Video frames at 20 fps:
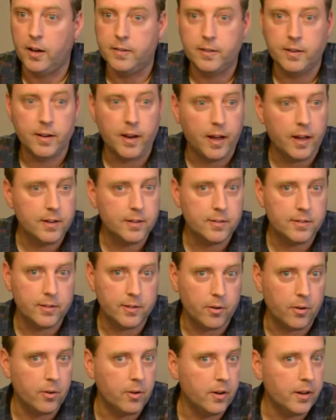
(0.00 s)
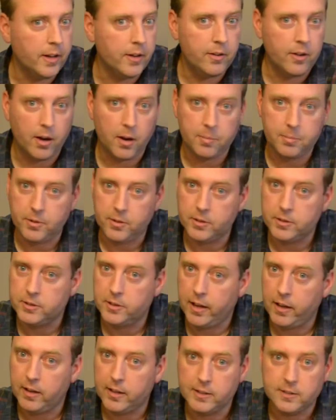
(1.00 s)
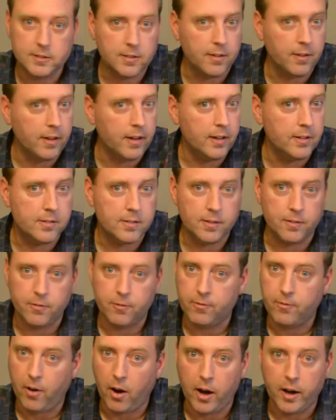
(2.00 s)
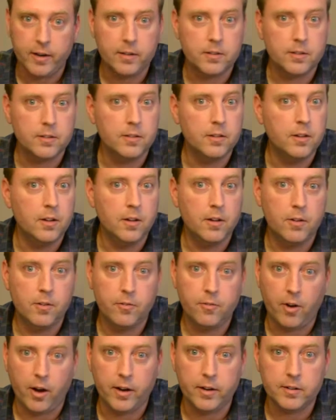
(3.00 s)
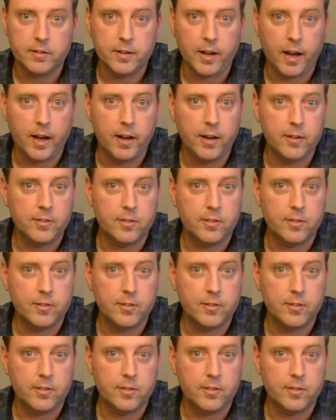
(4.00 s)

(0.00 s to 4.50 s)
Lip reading: Today is the early adopter sale. It's the final day.